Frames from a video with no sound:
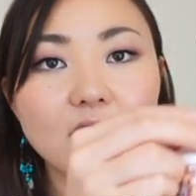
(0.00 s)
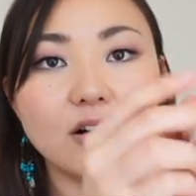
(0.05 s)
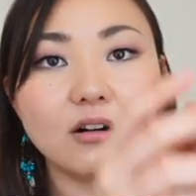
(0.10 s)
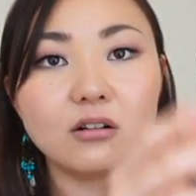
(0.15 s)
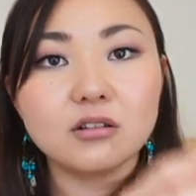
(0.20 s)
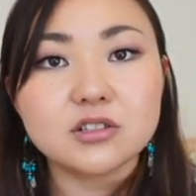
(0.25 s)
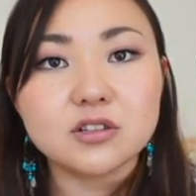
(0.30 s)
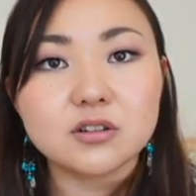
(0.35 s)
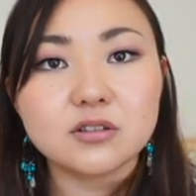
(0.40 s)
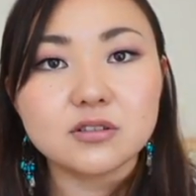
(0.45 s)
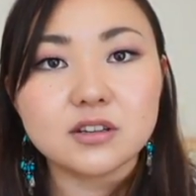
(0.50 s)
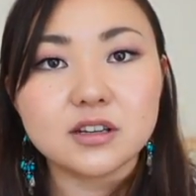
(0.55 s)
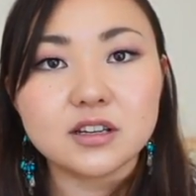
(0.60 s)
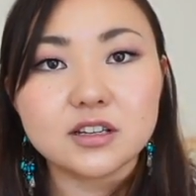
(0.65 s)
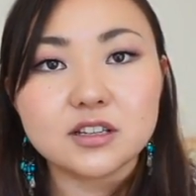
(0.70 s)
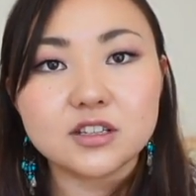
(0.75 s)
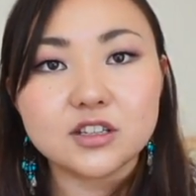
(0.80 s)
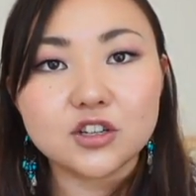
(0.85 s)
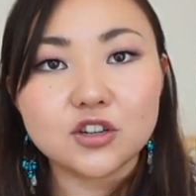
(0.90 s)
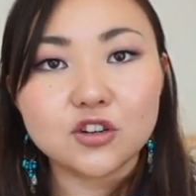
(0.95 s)
Also,
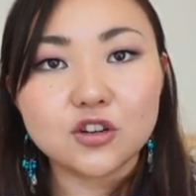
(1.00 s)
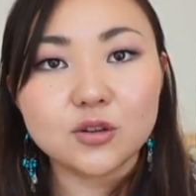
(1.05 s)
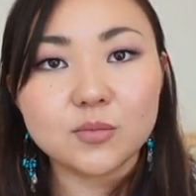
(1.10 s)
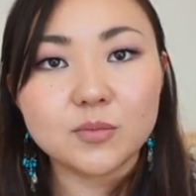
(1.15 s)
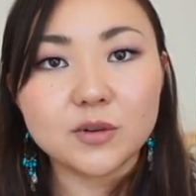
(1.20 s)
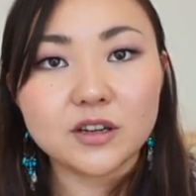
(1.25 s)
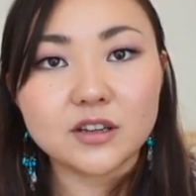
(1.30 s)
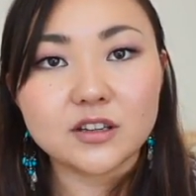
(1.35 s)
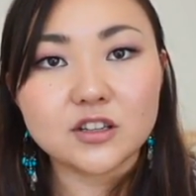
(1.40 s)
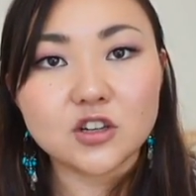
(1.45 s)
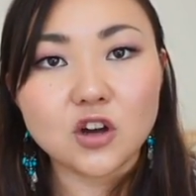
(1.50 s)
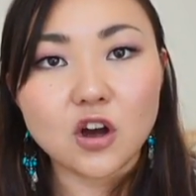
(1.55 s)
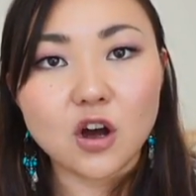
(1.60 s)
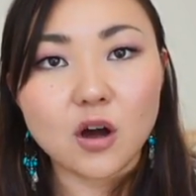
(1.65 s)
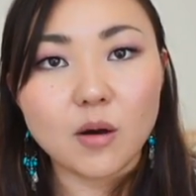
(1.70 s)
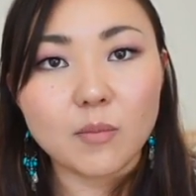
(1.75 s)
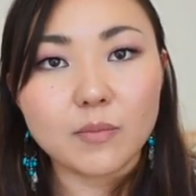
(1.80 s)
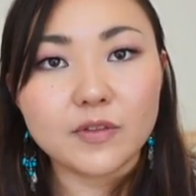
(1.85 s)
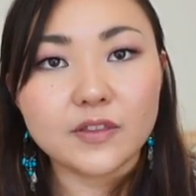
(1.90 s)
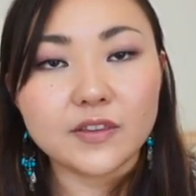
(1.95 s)
the tube
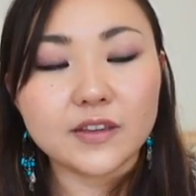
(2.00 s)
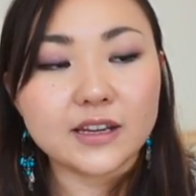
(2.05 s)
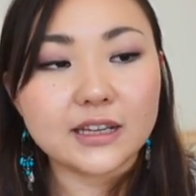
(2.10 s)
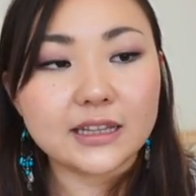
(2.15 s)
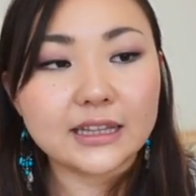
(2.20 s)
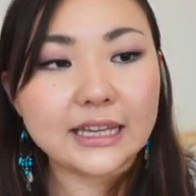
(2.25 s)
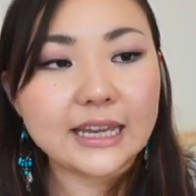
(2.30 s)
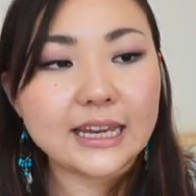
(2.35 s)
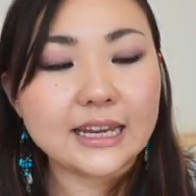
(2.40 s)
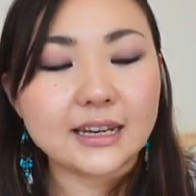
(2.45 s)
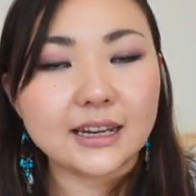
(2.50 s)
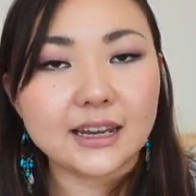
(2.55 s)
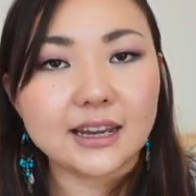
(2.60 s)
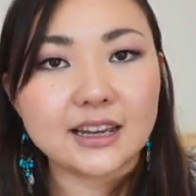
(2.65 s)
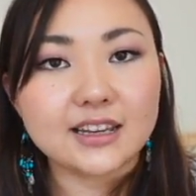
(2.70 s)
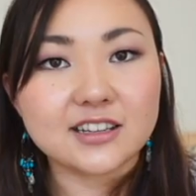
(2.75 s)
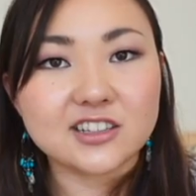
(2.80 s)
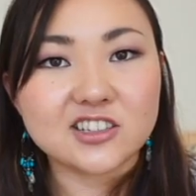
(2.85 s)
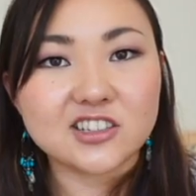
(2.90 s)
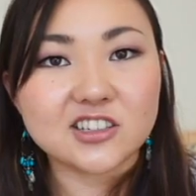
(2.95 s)
top, the lid
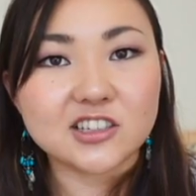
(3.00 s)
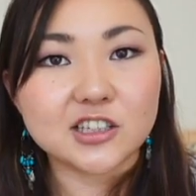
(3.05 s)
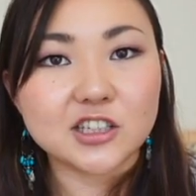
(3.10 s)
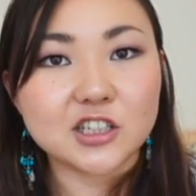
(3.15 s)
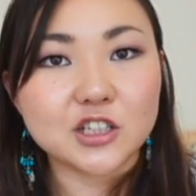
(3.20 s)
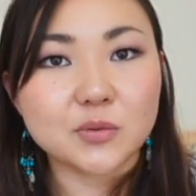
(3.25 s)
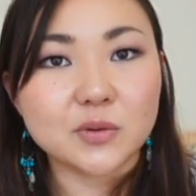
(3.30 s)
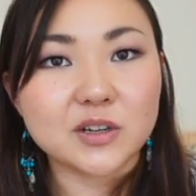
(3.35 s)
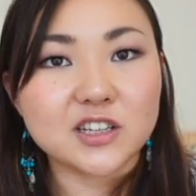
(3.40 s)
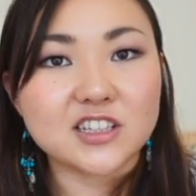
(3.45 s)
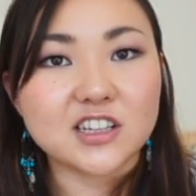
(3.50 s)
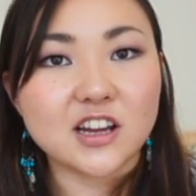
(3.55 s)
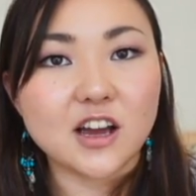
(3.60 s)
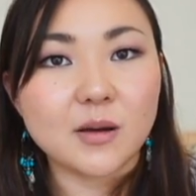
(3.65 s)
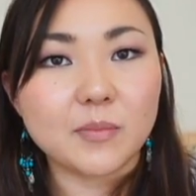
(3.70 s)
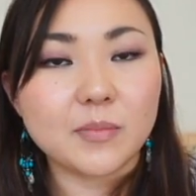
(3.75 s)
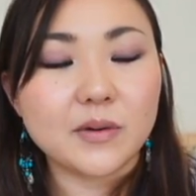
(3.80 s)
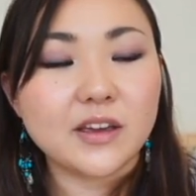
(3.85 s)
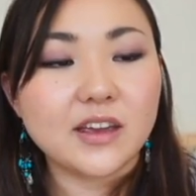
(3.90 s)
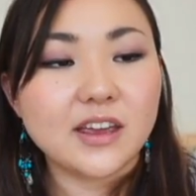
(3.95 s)
is just a twist
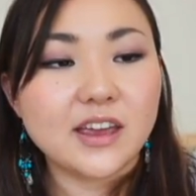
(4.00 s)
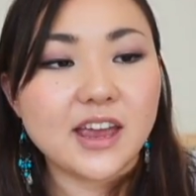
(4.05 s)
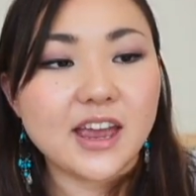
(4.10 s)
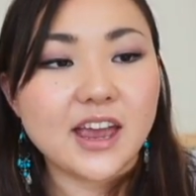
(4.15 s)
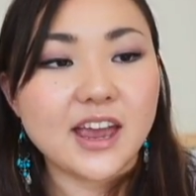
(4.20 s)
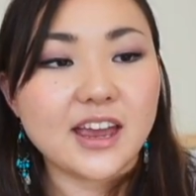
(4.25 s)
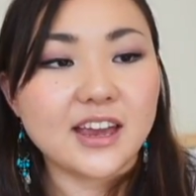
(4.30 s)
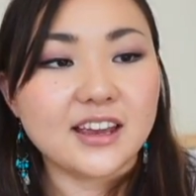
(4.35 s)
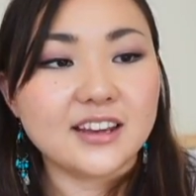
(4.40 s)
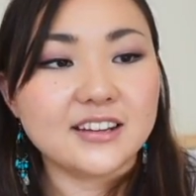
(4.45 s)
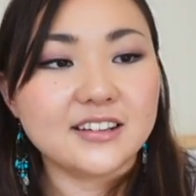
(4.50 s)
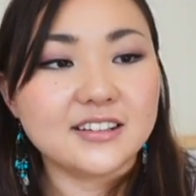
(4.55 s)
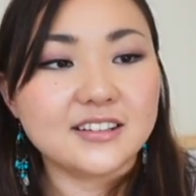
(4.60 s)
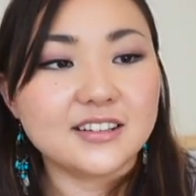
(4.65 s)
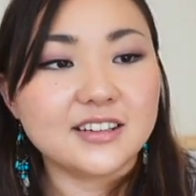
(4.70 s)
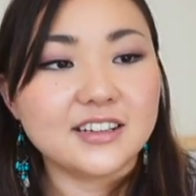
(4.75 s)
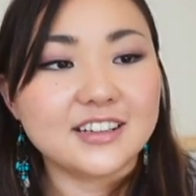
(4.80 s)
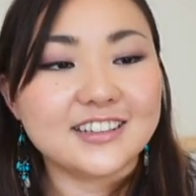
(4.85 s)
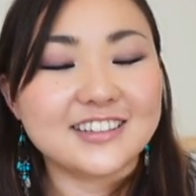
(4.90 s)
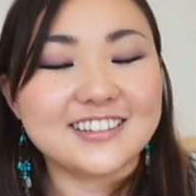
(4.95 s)
up, and
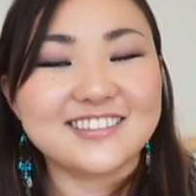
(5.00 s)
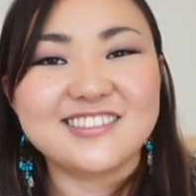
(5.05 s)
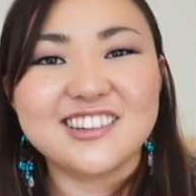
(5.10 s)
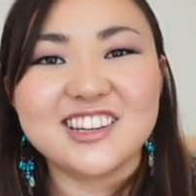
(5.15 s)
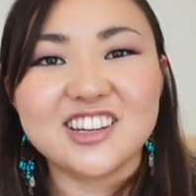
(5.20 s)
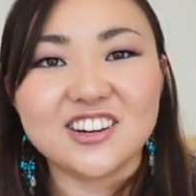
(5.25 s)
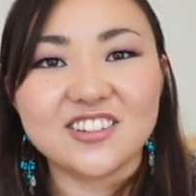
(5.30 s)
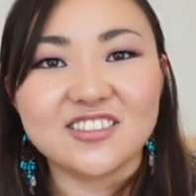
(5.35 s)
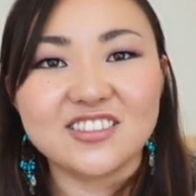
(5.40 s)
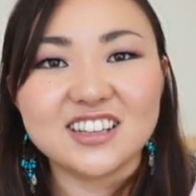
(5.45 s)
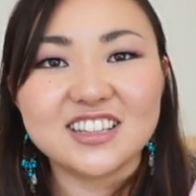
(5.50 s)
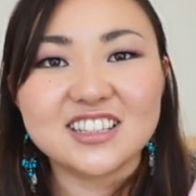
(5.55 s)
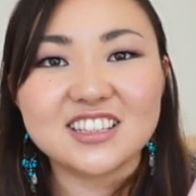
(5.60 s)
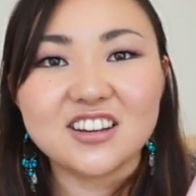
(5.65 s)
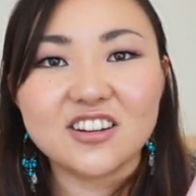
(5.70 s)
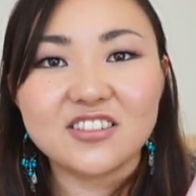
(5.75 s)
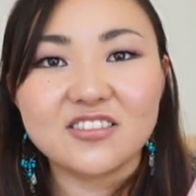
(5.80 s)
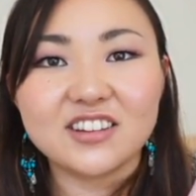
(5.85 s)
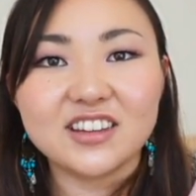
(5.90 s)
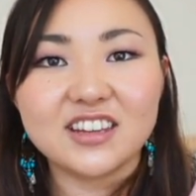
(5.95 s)
it, you know, it's
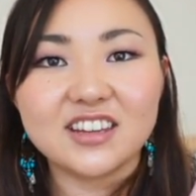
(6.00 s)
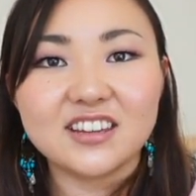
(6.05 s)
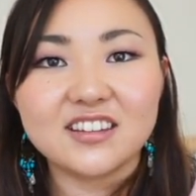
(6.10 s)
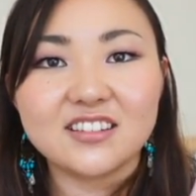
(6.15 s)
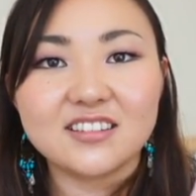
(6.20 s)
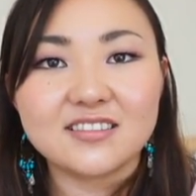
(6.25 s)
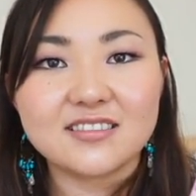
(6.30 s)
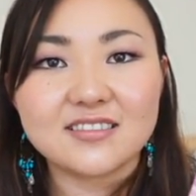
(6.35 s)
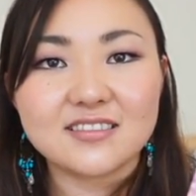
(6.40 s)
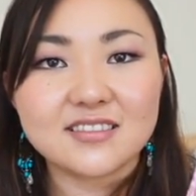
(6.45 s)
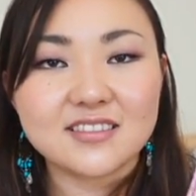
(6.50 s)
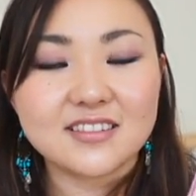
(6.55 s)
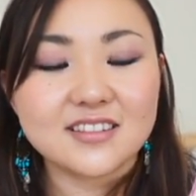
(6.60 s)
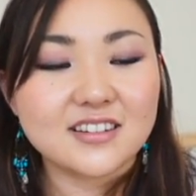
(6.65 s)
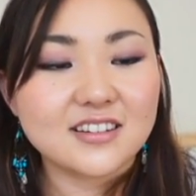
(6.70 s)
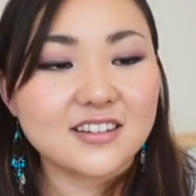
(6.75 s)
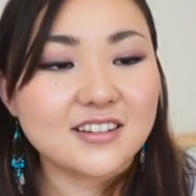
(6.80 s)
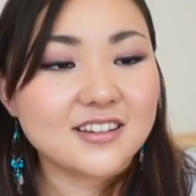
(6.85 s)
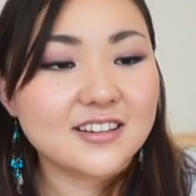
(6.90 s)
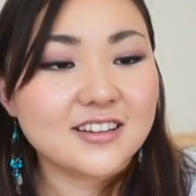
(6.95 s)
not really
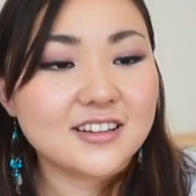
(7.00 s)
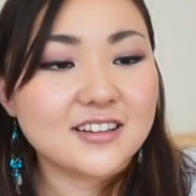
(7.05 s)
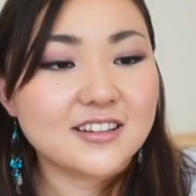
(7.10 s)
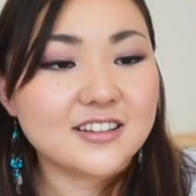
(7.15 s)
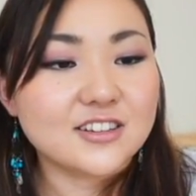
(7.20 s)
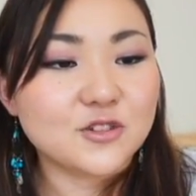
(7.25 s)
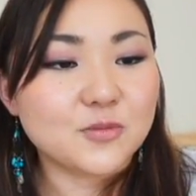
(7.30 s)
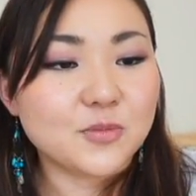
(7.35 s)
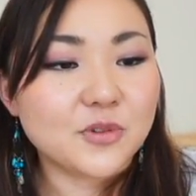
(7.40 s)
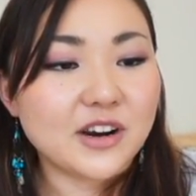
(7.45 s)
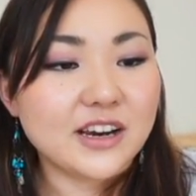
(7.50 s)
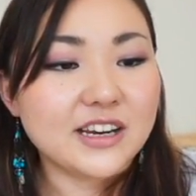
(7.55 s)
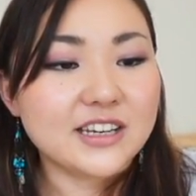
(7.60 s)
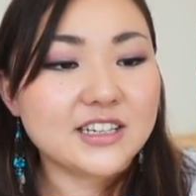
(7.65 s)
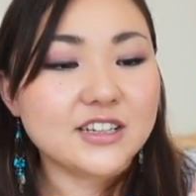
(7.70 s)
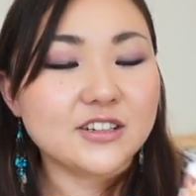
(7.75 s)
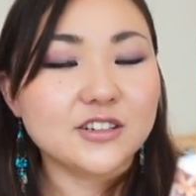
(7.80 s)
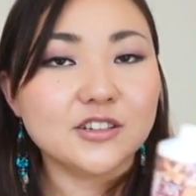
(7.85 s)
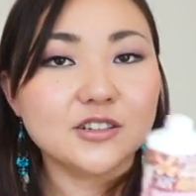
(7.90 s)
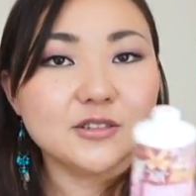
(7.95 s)
super
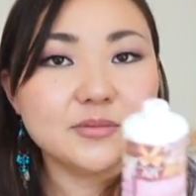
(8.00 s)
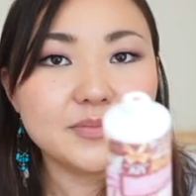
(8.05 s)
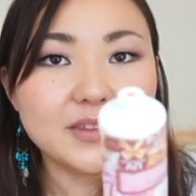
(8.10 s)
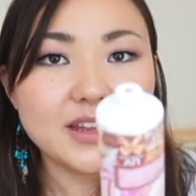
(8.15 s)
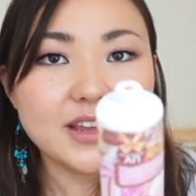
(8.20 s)
ideal.